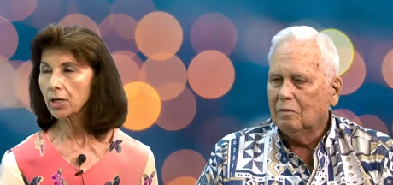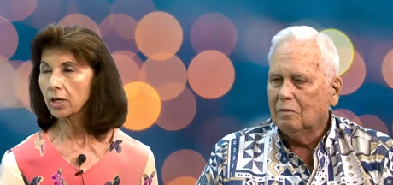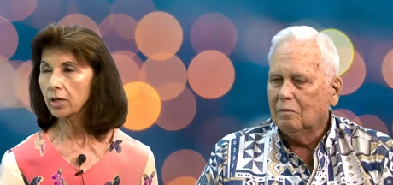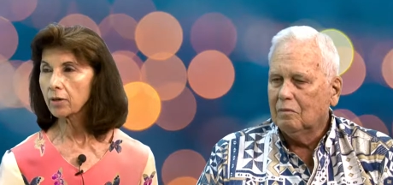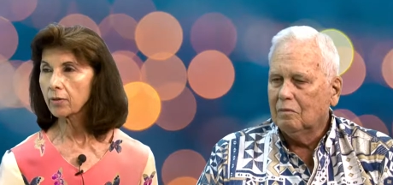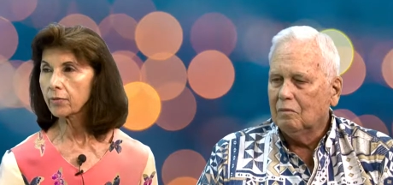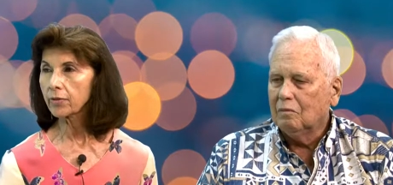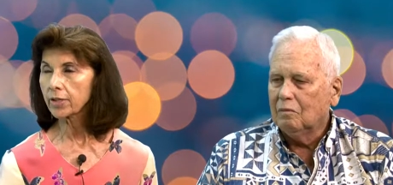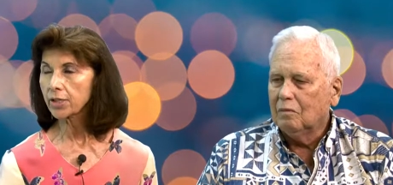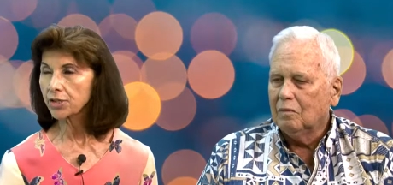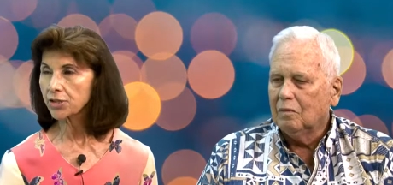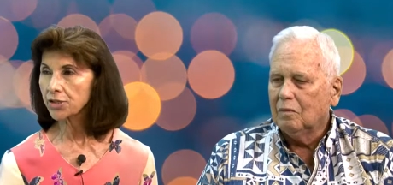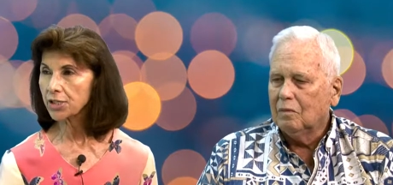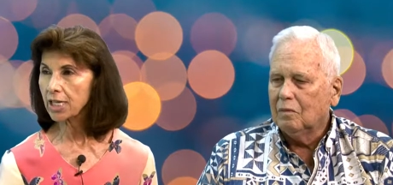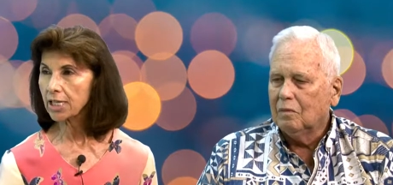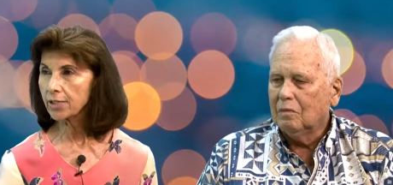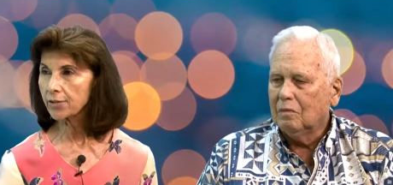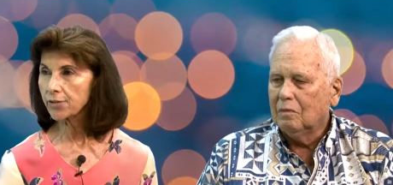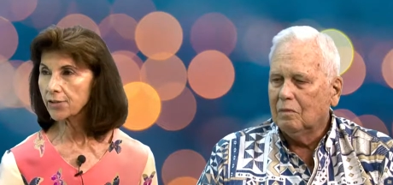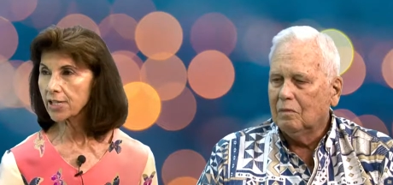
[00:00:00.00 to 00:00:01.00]
Speaker 1: of the
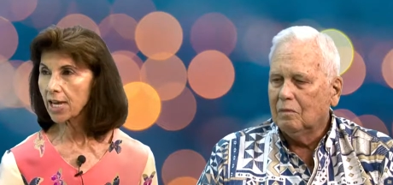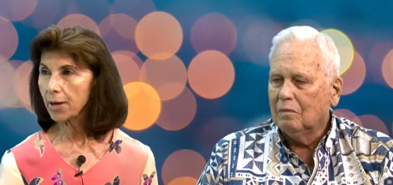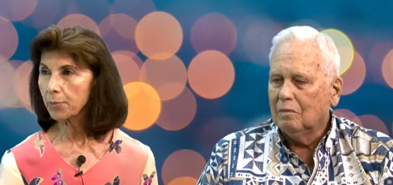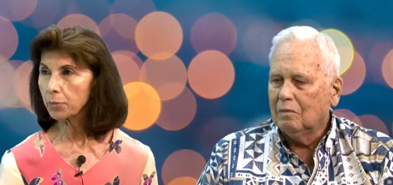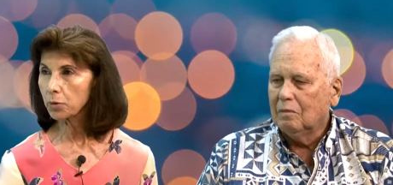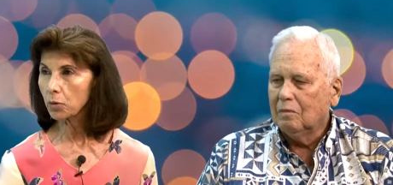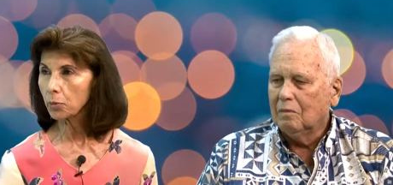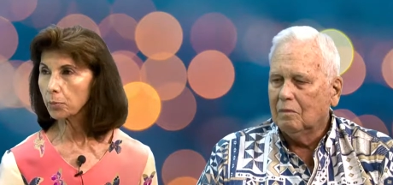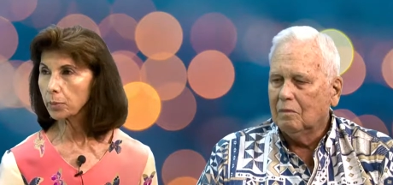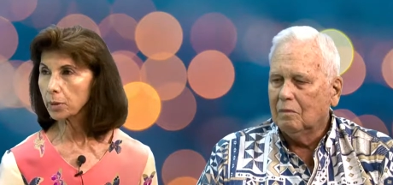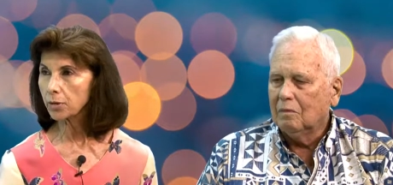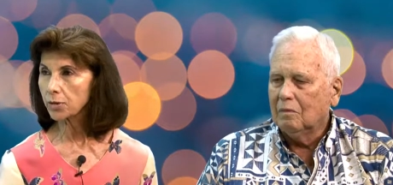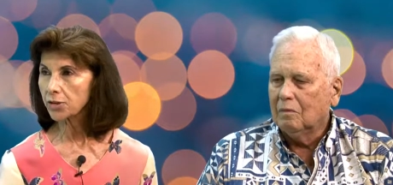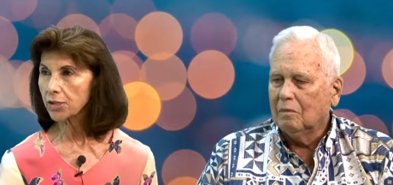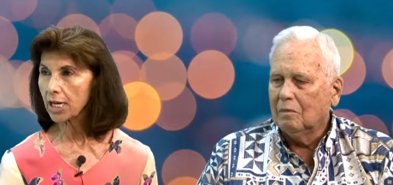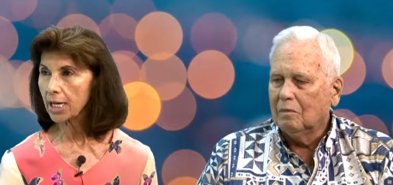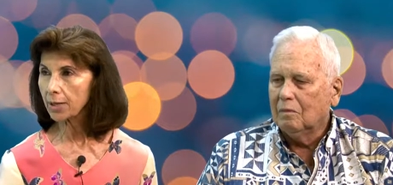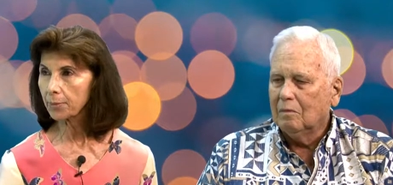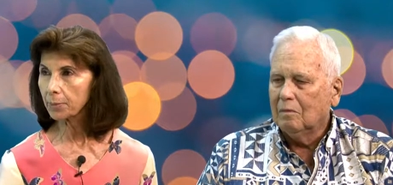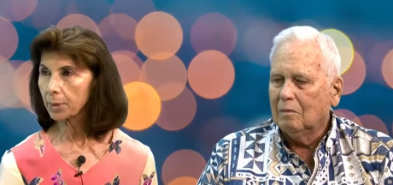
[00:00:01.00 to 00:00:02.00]
estate of Samuel Mills
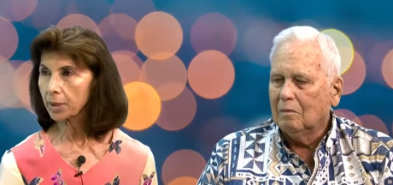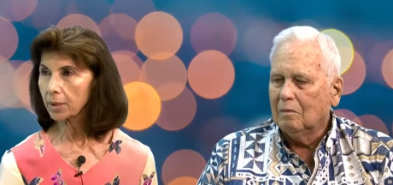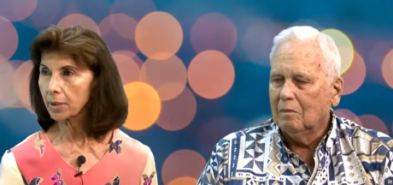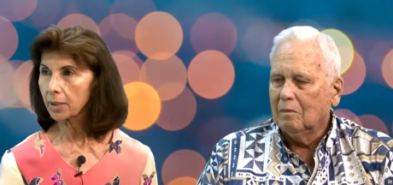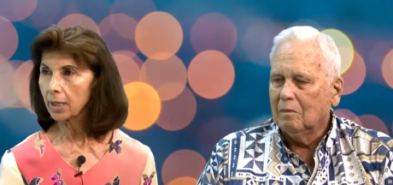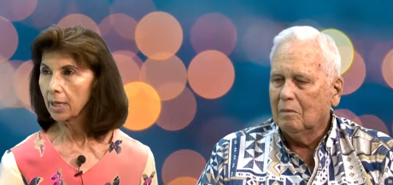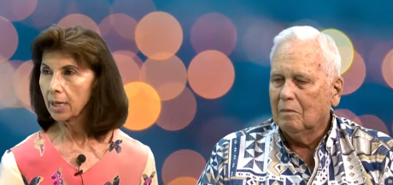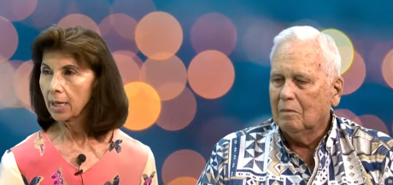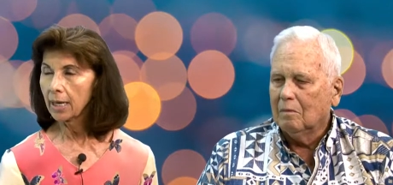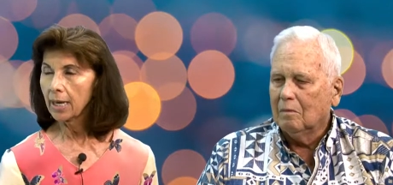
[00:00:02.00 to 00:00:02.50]
Damon.